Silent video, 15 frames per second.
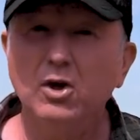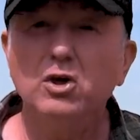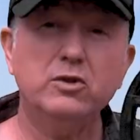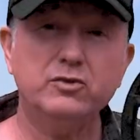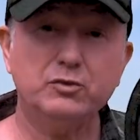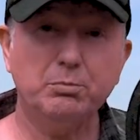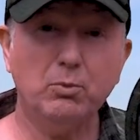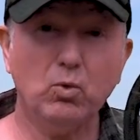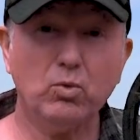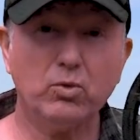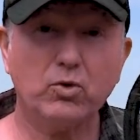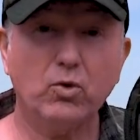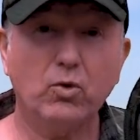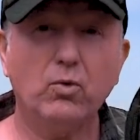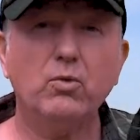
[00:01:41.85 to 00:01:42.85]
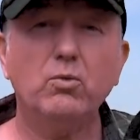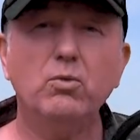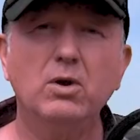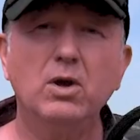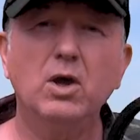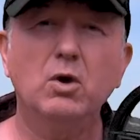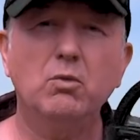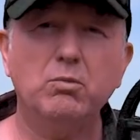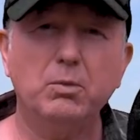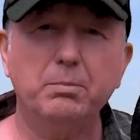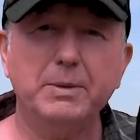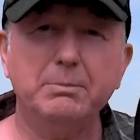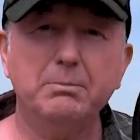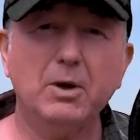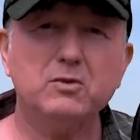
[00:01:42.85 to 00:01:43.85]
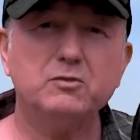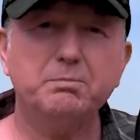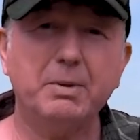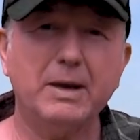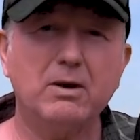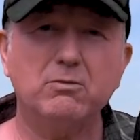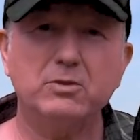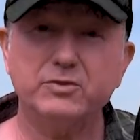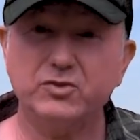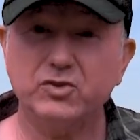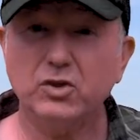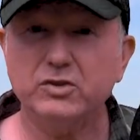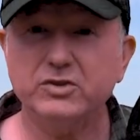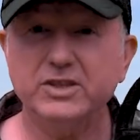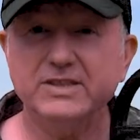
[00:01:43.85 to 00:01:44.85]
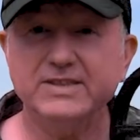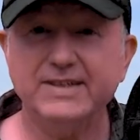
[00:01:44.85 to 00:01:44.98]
A smaller coil will be much better at searching